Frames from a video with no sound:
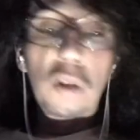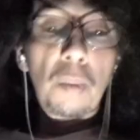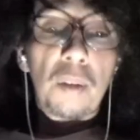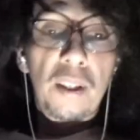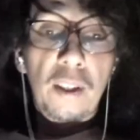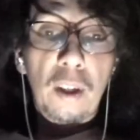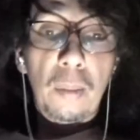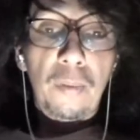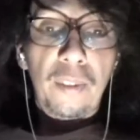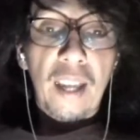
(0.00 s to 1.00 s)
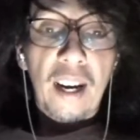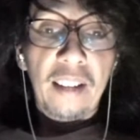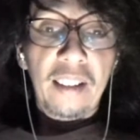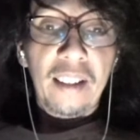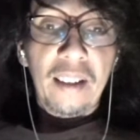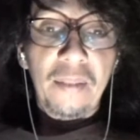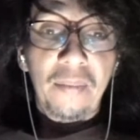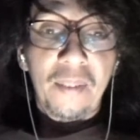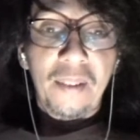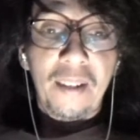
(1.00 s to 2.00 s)
someone has to come up with that idea.
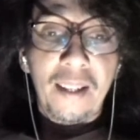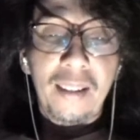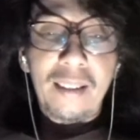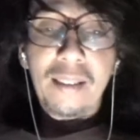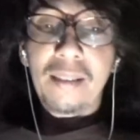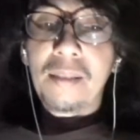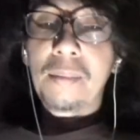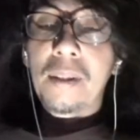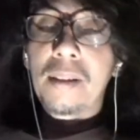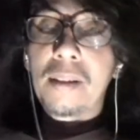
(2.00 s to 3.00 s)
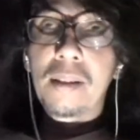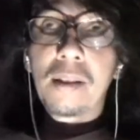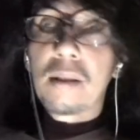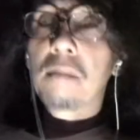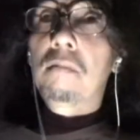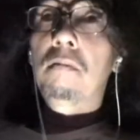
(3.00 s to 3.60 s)
All right, it's